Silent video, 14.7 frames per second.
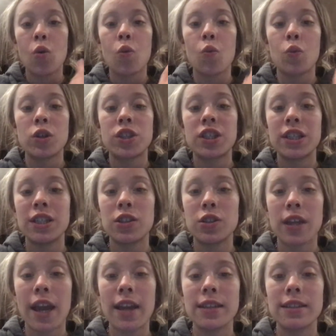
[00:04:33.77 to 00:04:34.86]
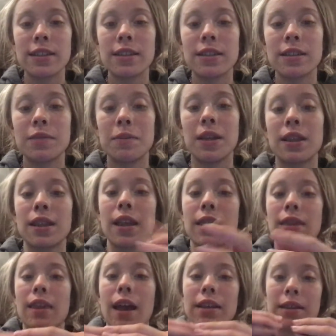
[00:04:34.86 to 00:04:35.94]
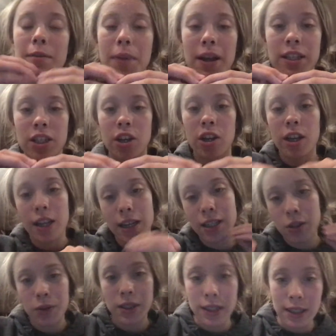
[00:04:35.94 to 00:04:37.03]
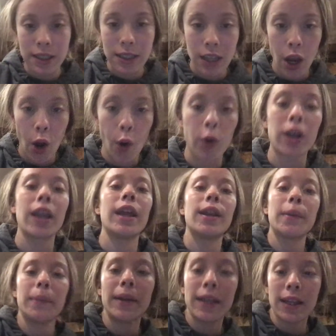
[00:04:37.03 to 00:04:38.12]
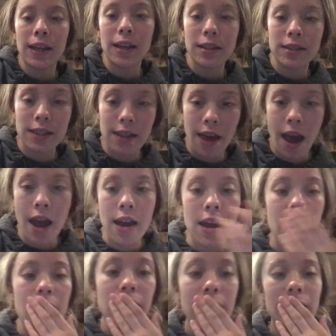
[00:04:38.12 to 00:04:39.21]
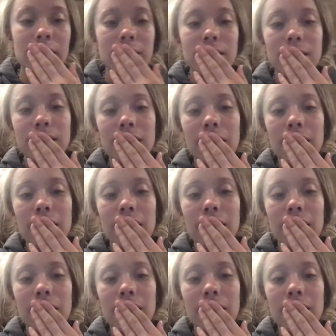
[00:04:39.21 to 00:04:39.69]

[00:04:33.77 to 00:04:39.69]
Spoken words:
which these cases mean that the bacteria is resistant or intermediate to that. That is